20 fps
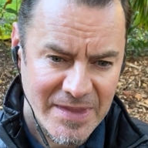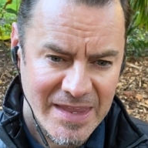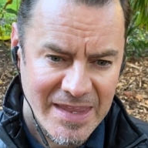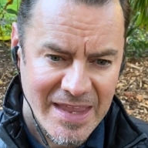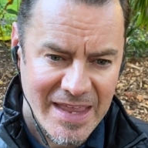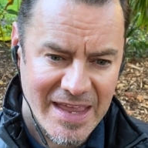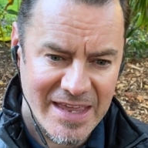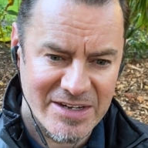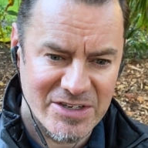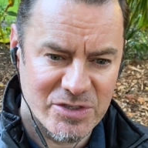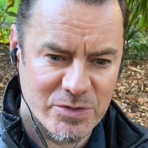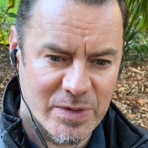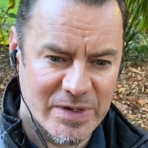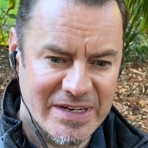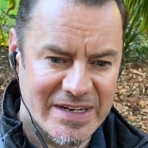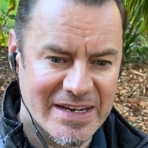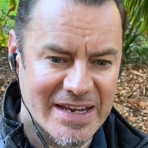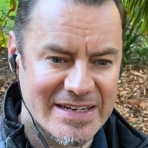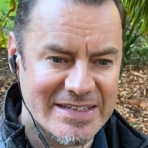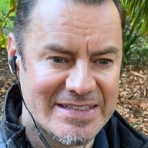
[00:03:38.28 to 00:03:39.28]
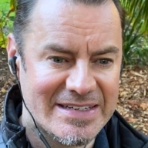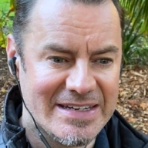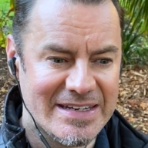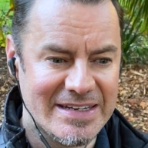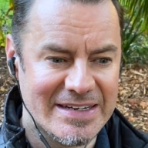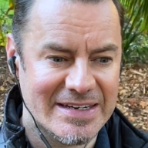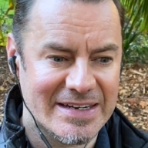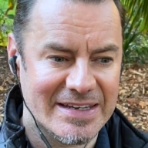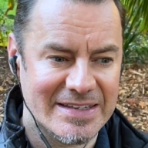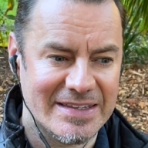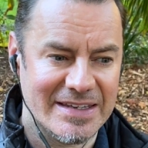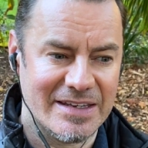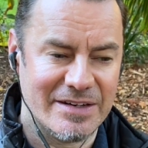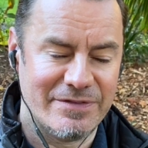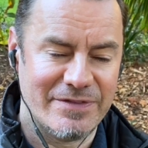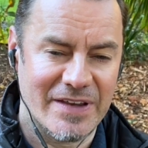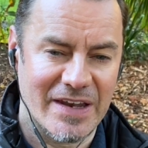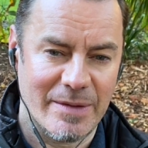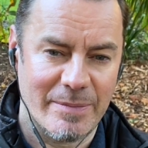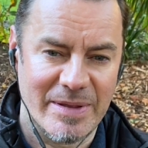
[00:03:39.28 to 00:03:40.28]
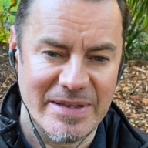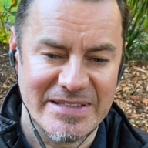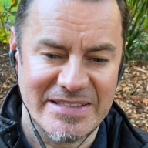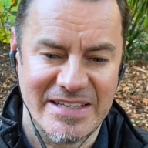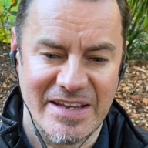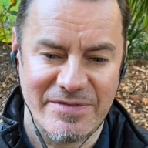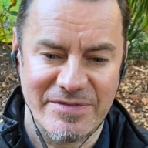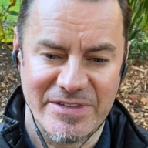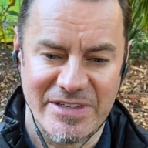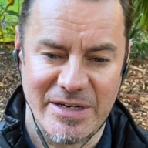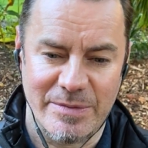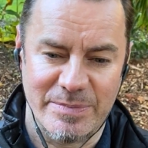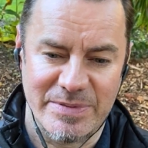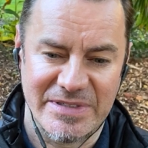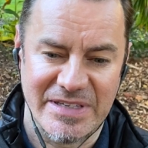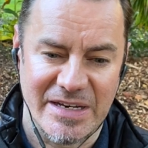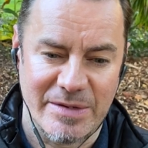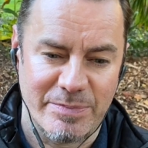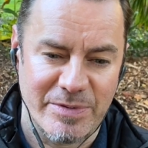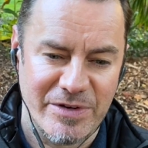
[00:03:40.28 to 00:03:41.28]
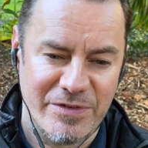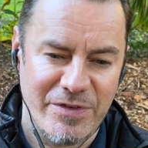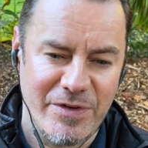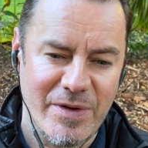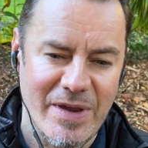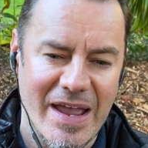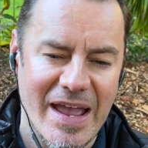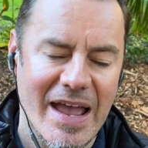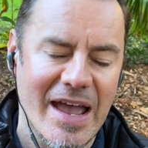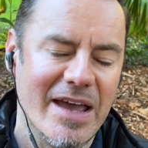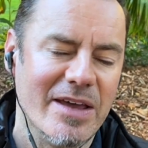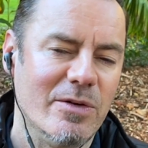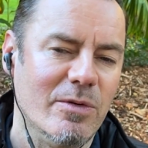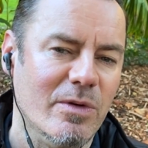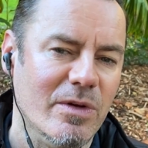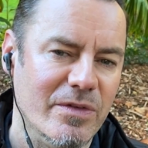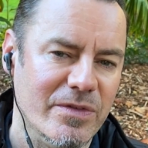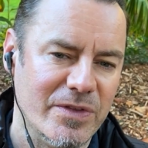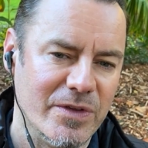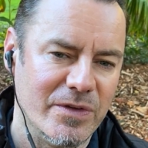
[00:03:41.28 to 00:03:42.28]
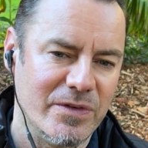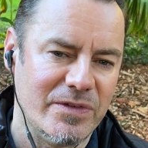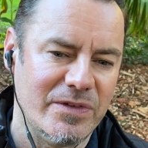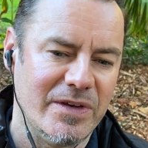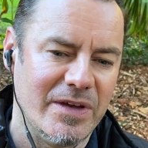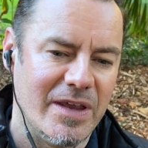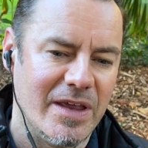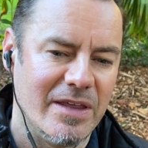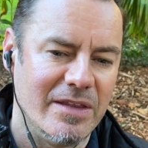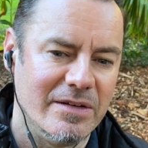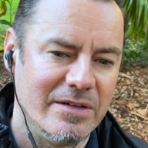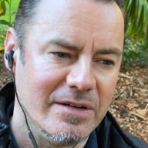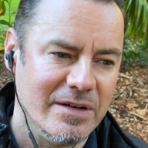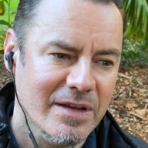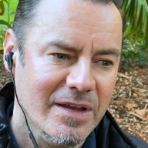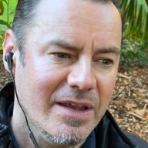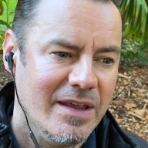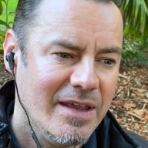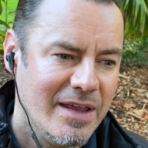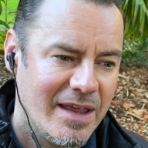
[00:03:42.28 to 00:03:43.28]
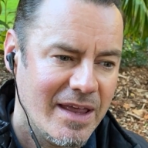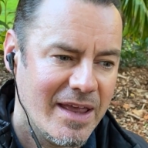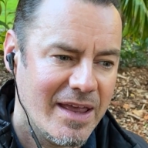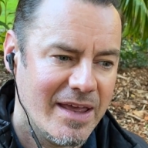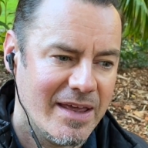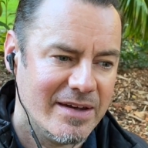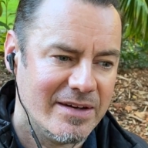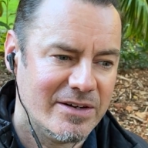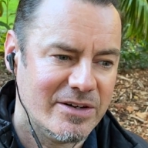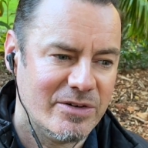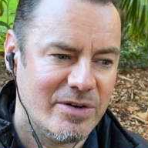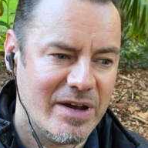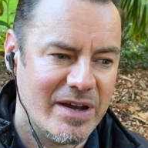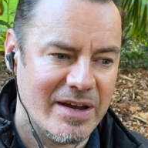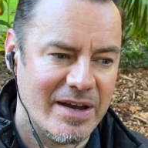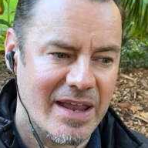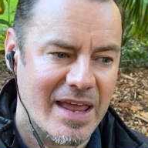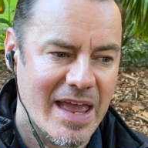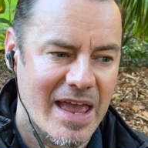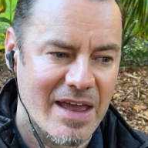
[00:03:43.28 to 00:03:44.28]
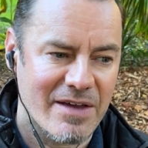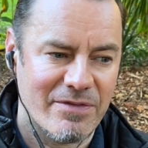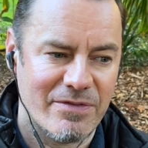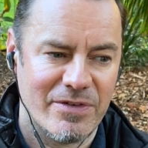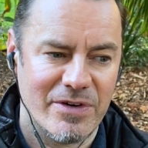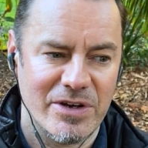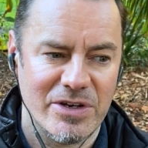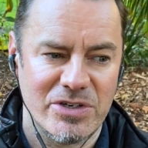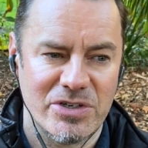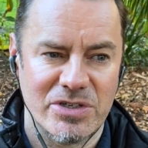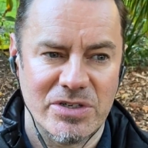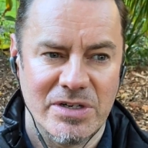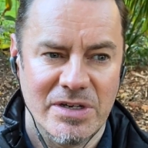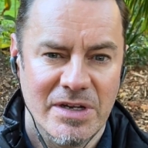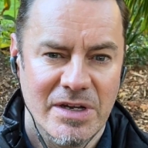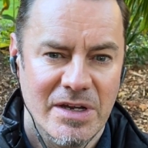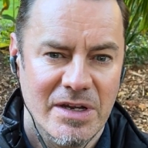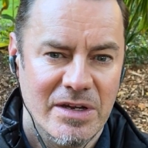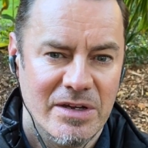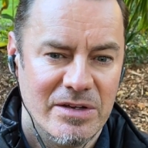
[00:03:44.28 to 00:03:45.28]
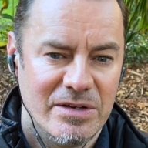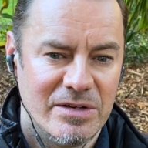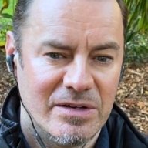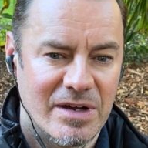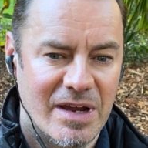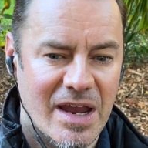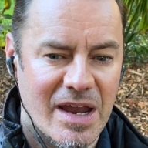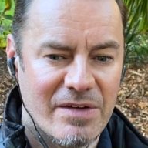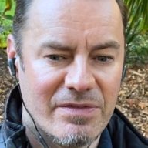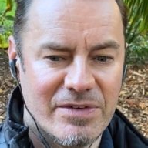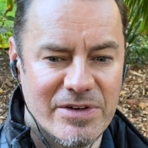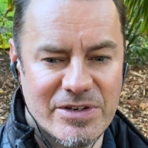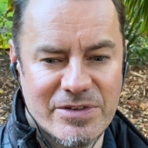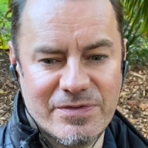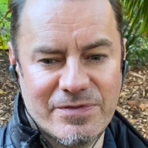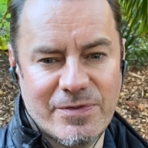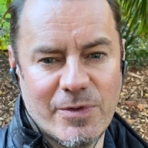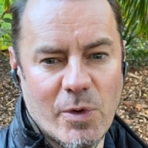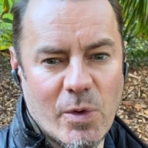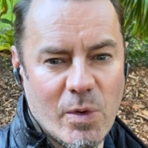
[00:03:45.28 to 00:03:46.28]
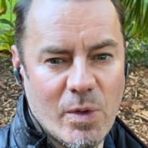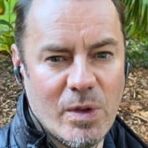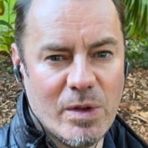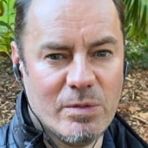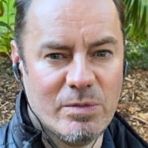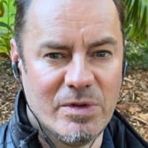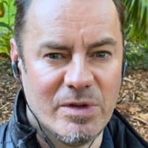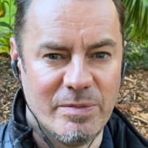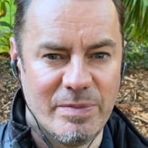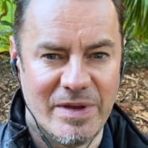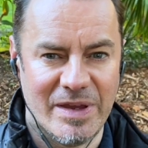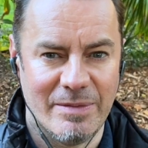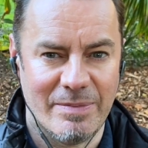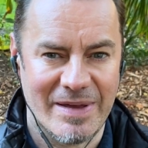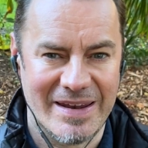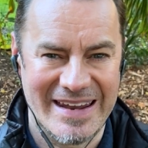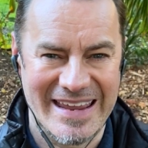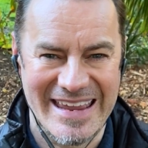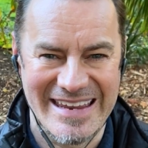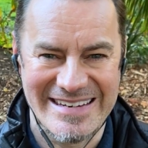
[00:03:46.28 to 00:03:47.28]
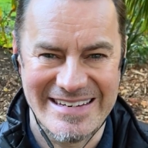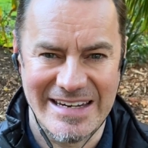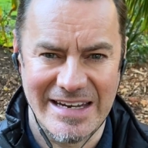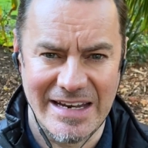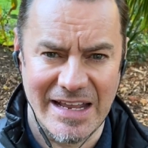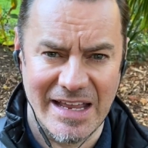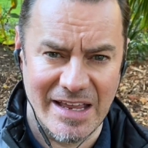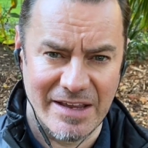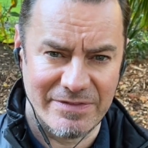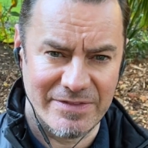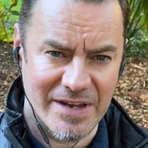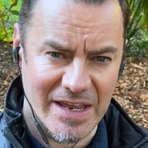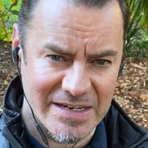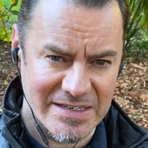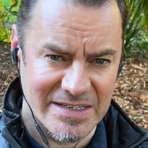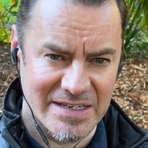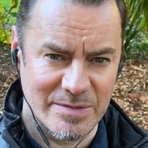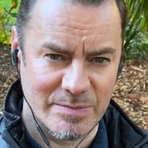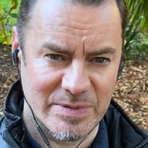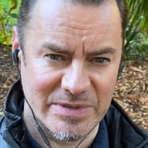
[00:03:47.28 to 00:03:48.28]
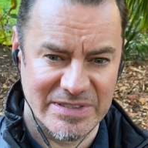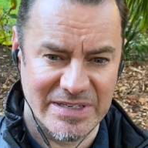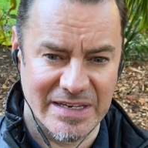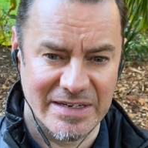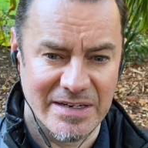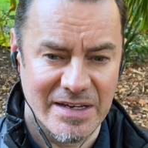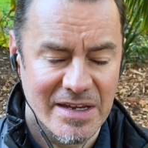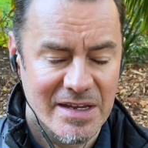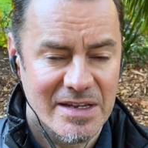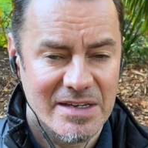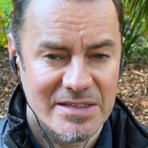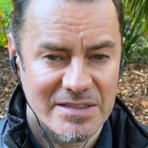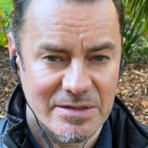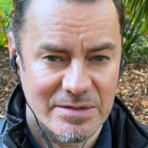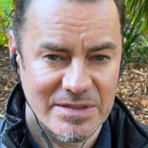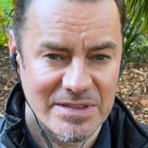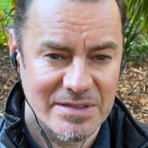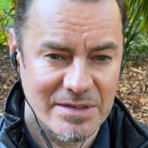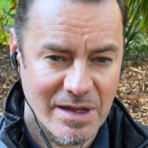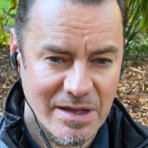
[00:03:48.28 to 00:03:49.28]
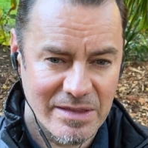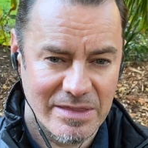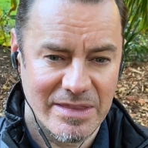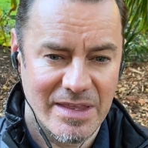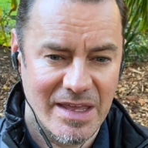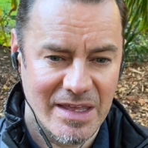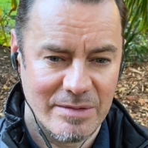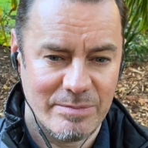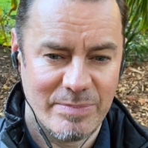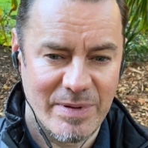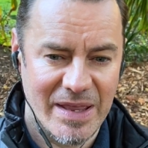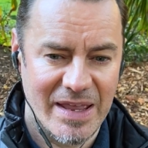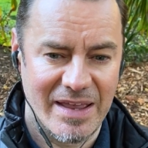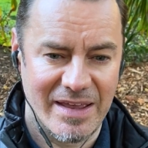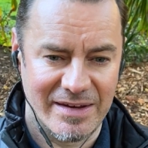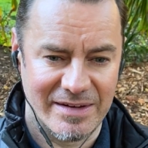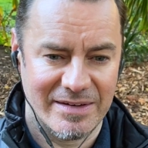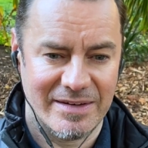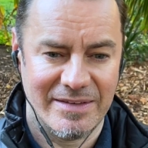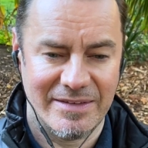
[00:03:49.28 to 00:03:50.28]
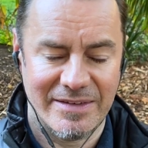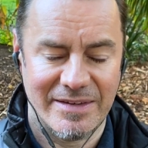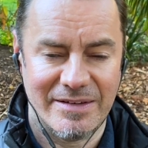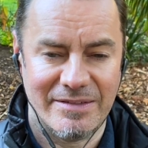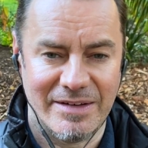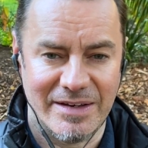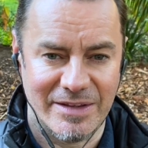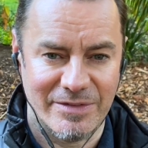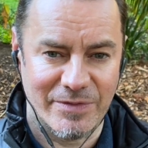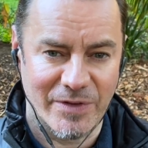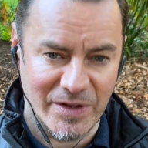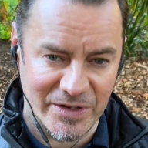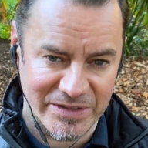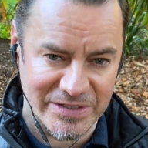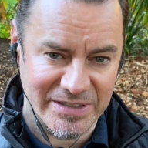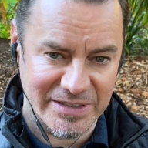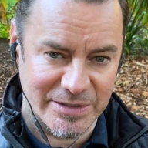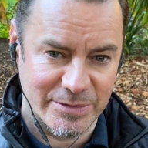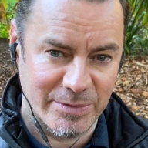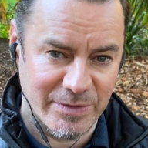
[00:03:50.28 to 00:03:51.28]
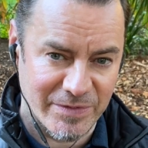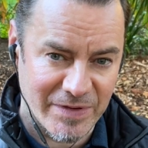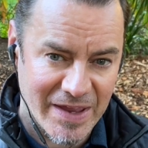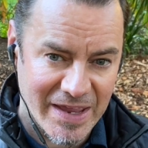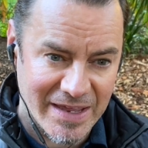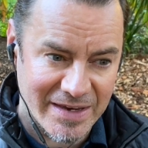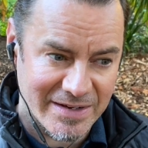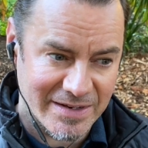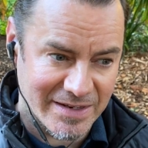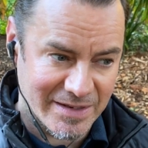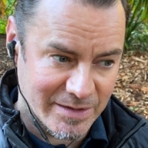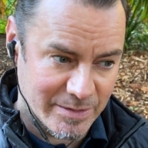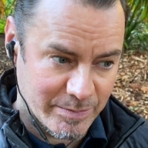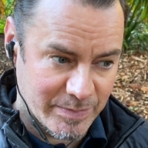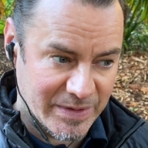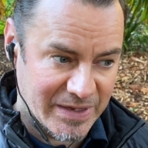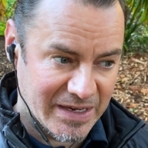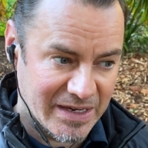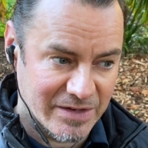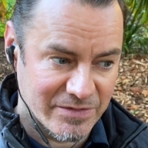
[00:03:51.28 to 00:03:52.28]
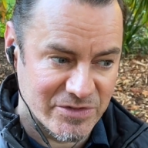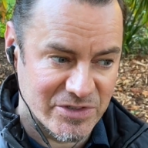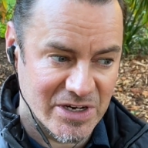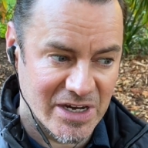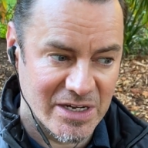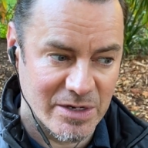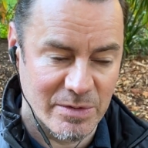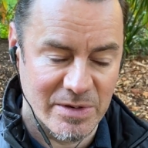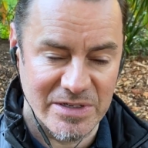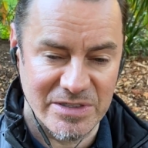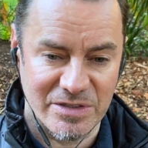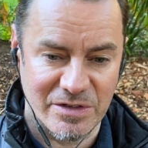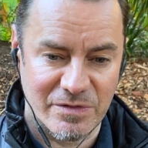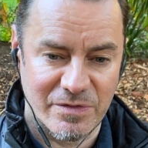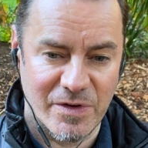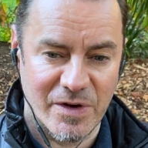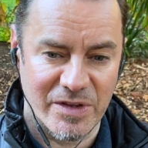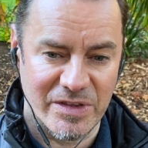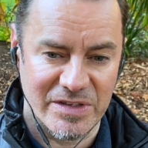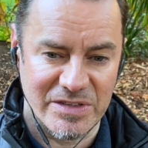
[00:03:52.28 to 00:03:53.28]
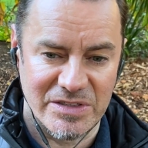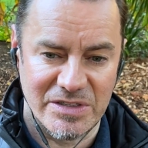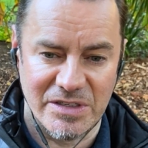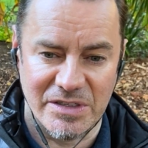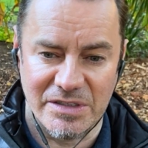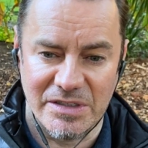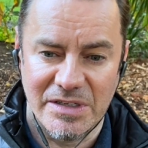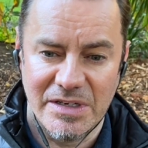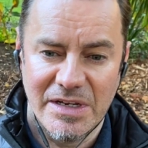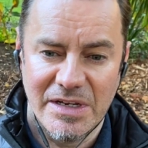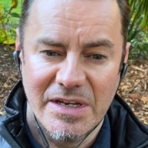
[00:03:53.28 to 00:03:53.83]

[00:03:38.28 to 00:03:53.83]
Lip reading: And 2019, I think it fell about 17%. But if you add all of those together and create an average, your average fall will be about 18.5%, 19%. So it's not that bad considering the volatility we've had in the beginning of January so far this year.